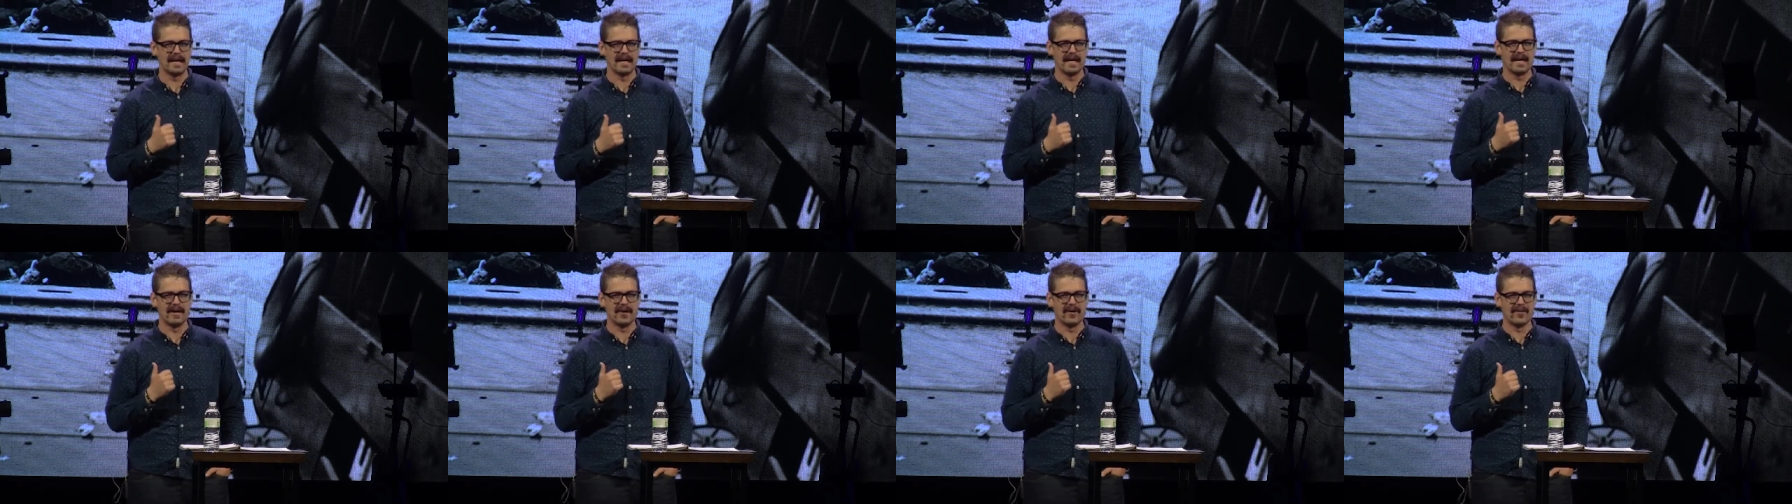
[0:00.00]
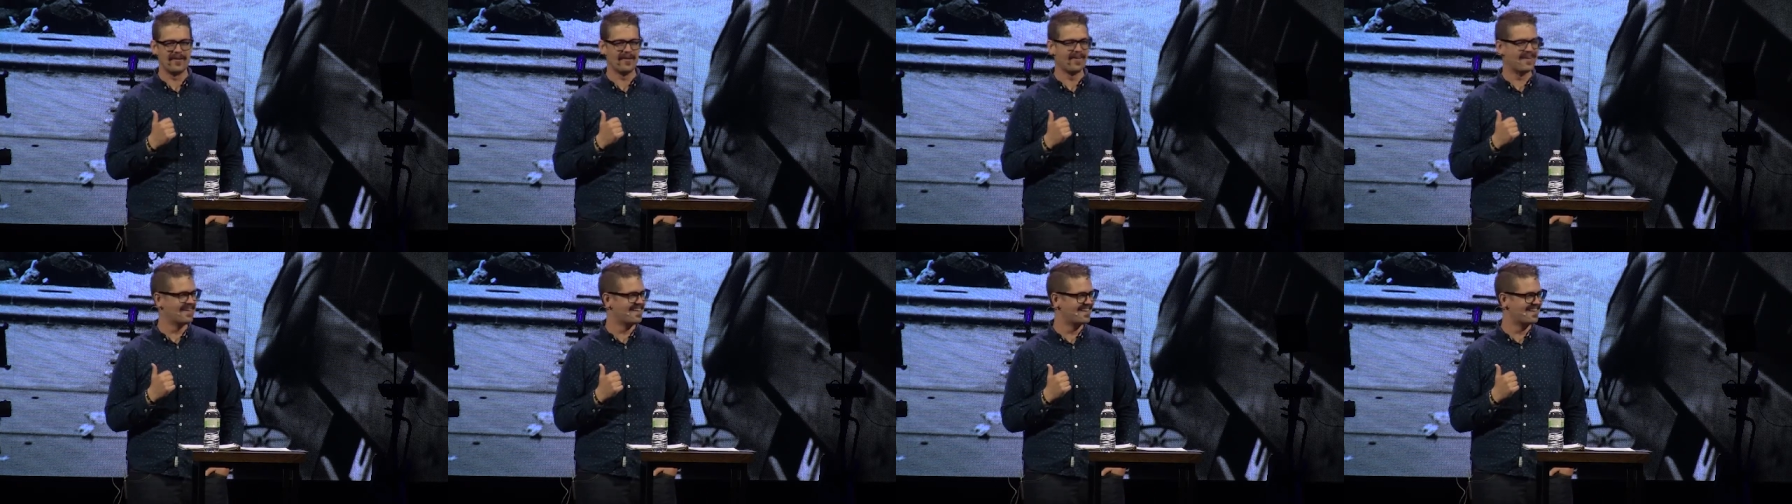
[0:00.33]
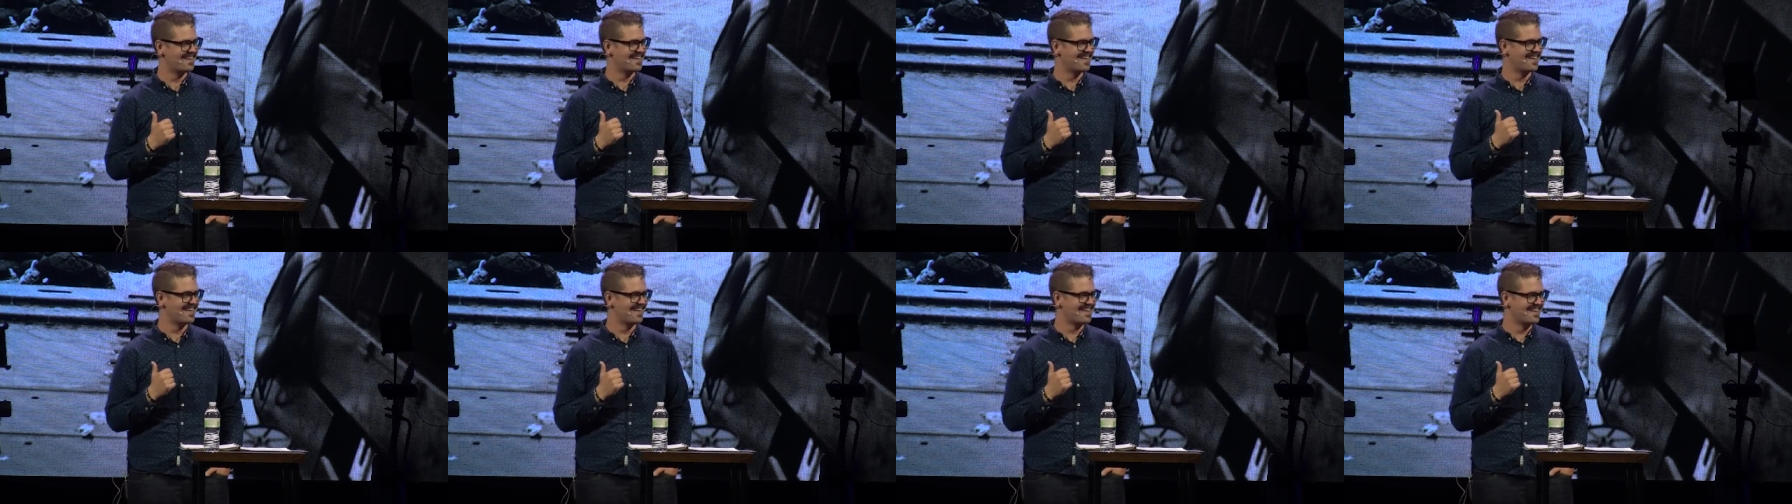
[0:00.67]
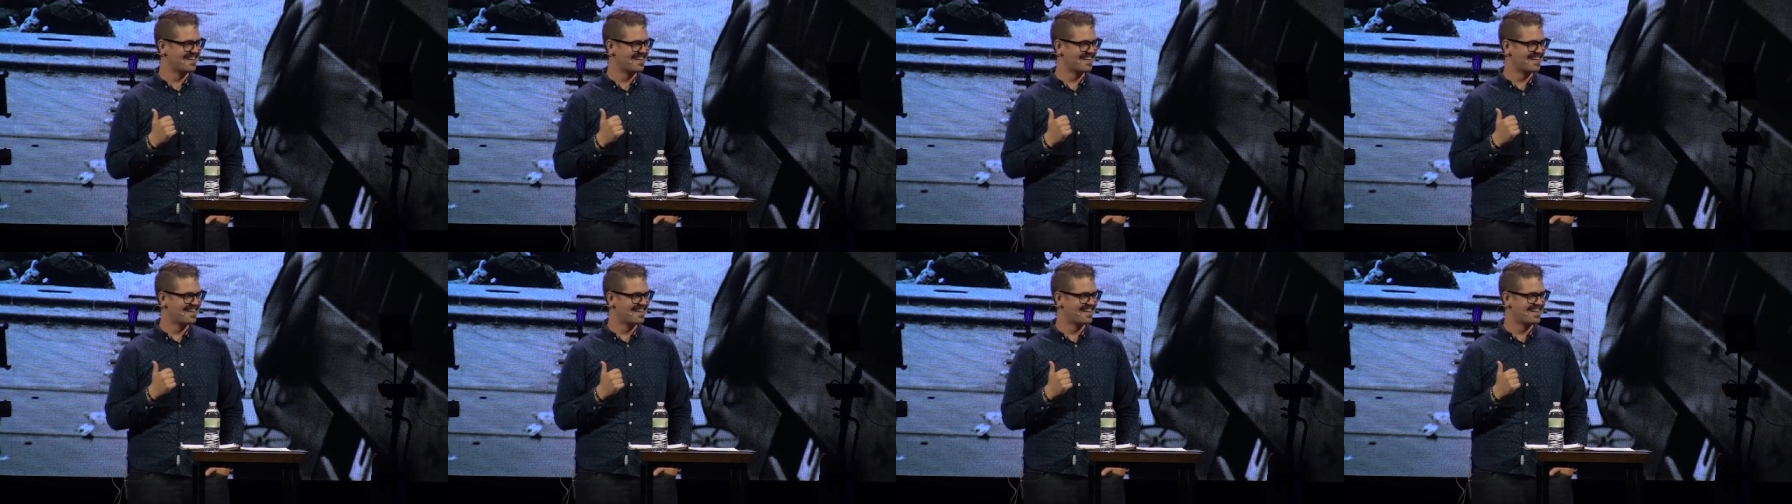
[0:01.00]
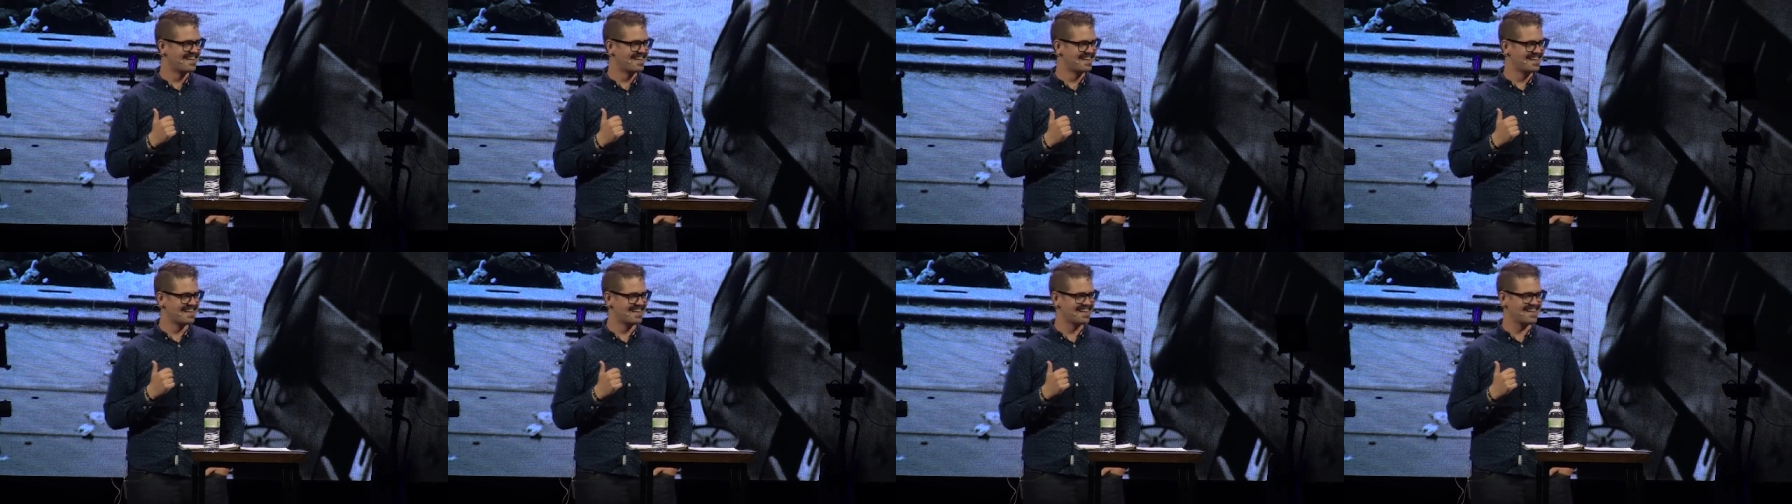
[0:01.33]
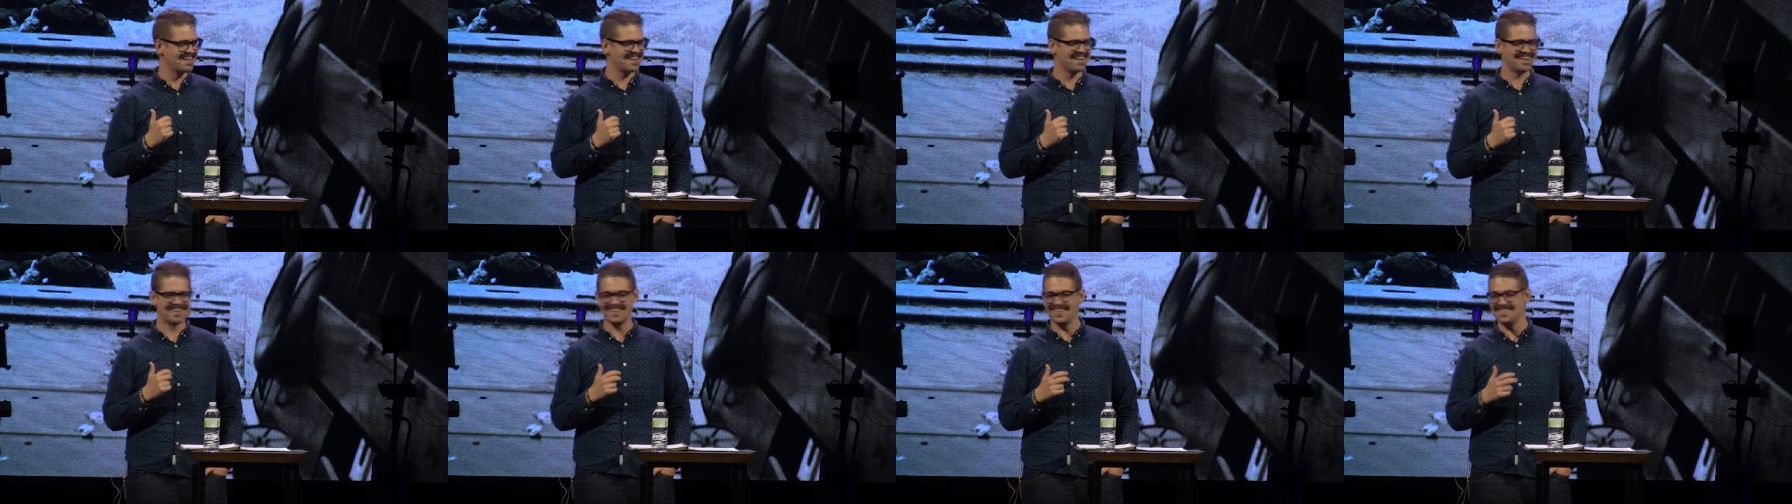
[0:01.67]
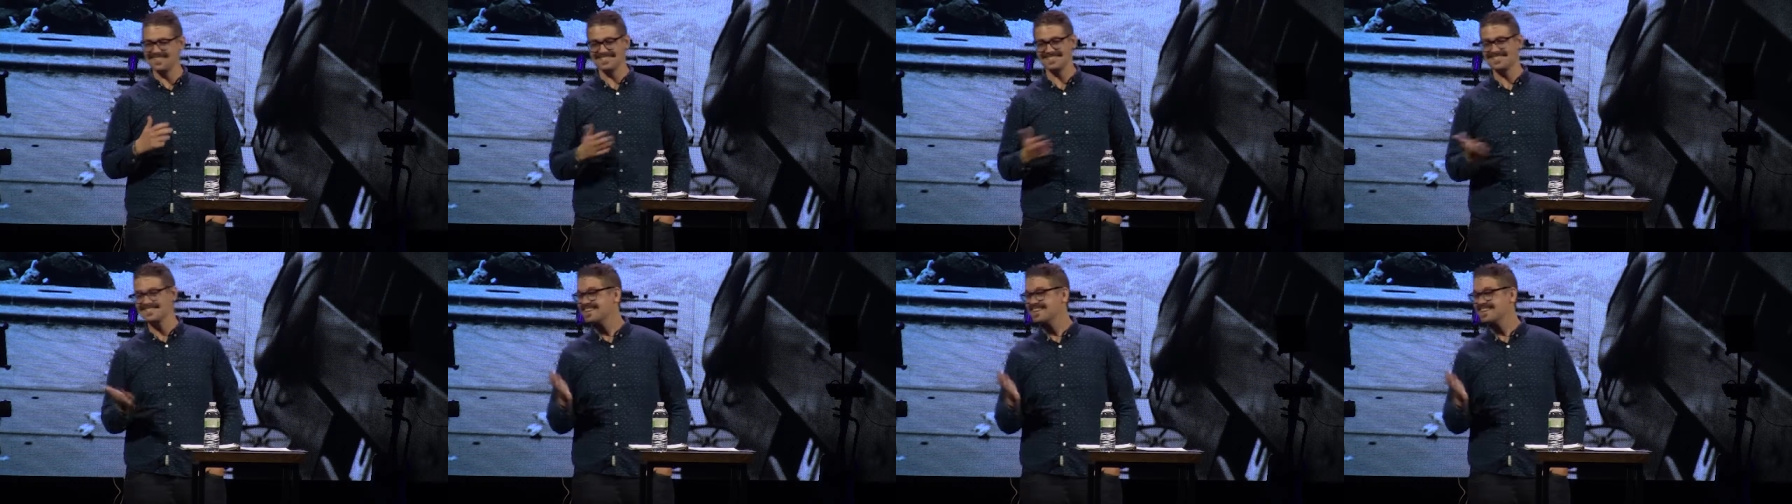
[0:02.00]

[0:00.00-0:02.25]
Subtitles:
uh-oh, here comes